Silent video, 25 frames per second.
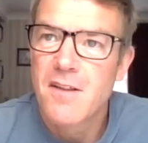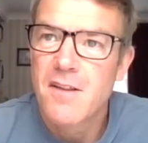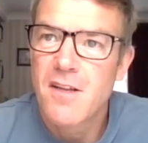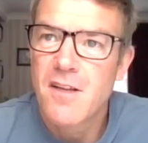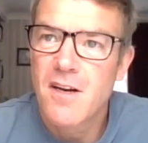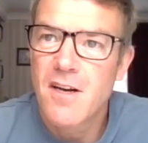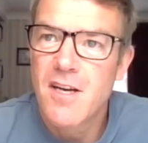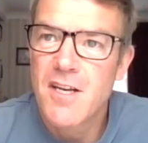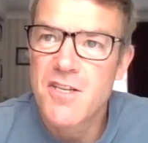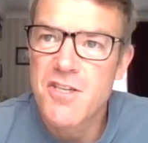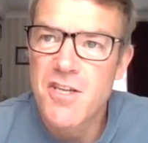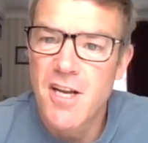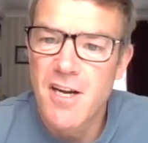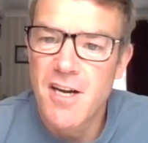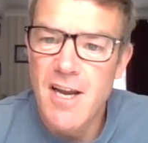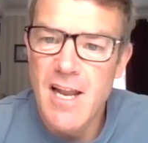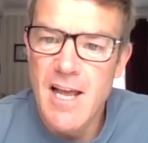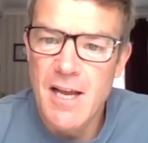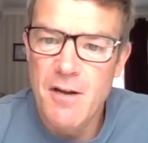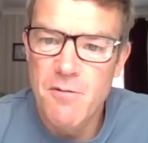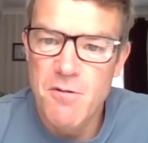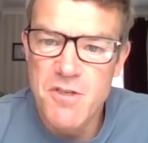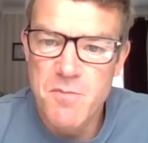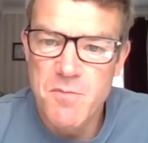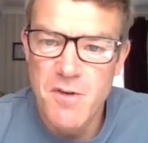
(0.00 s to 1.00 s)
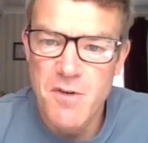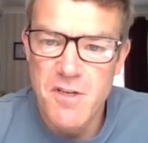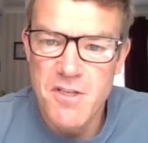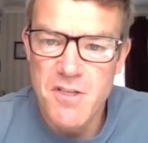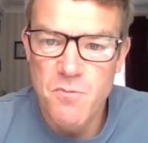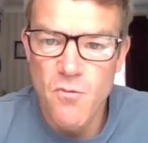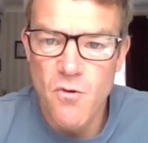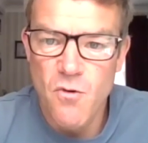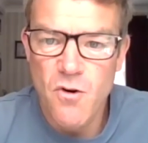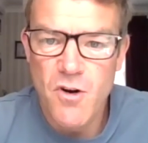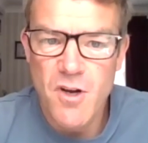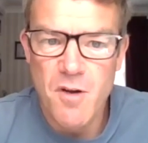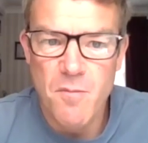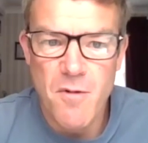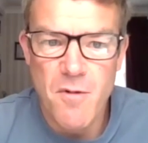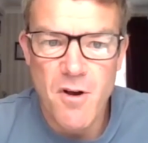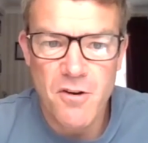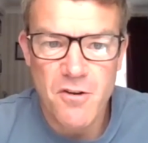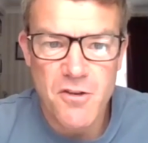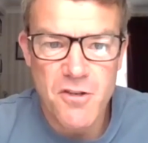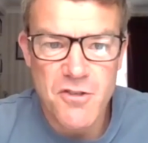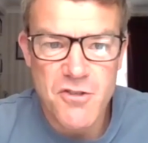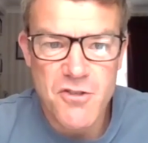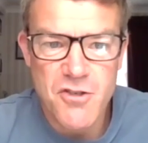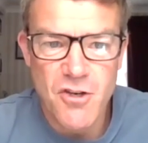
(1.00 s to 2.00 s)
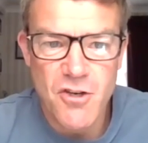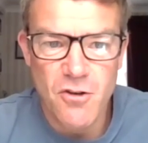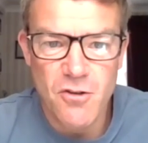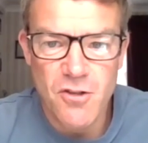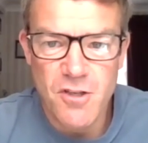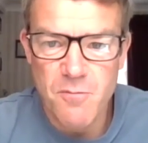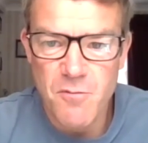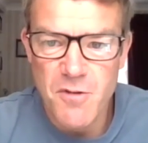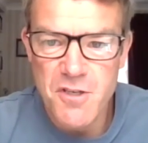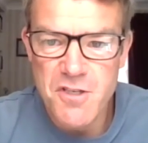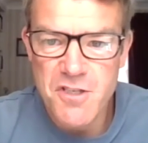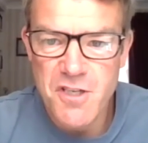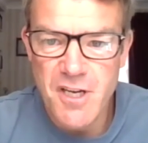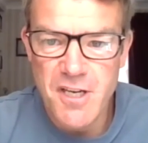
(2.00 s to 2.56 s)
the cliched language but it's more command control in which